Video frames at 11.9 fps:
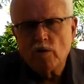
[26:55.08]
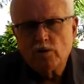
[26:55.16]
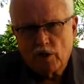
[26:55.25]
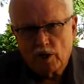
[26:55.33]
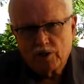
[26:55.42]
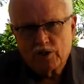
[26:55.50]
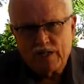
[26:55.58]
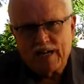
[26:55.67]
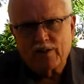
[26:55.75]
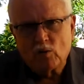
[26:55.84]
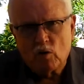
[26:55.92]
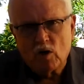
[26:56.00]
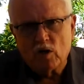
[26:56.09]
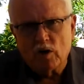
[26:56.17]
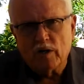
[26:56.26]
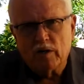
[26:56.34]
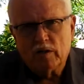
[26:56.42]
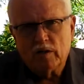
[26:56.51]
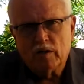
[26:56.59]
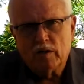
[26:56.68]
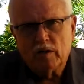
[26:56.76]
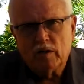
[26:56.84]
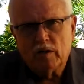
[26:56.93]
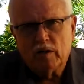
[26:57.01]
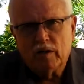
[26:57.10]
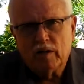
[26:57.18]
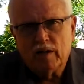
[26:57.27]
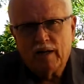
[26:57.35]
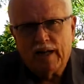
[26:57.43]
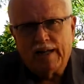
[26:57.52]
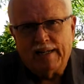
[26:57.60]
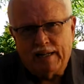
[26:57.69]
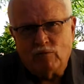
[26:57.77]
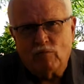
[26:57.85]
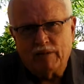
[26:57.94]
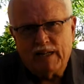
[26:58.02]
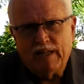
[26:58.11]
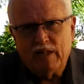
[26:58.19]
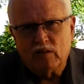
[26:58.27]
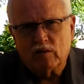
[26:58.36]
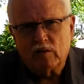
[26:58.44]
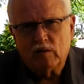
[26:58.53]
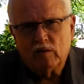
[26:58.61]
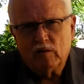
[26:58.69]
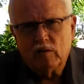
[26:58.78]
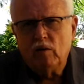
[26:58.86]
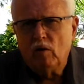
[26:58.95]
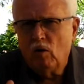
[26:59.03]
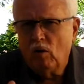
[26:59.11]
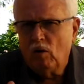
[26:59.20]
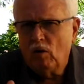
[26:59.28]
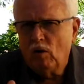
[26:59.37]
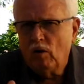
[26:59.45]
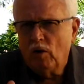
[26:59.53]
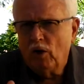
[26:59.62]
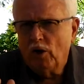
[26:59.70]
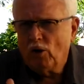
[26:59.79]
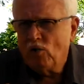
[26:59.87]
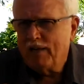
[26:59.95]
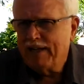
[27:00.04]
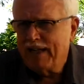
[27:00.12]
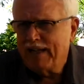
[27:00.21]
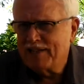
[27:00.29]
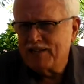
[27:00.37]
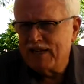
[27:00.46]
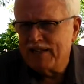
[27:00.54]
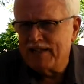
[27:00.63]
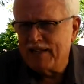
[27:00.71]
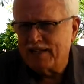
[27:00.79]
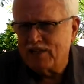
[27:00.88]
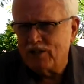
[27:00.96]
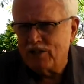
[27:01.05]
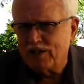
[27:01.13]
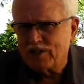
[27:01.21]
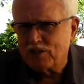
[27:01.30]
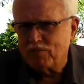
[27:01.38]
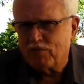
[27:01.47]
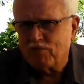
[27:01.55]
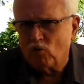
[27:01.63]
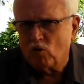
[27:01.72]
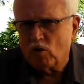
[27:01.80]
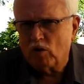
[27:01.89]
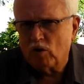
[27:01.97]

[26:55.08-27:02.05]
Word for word: Just say the word, and he will be healed. Nobody had said that to Jesus before.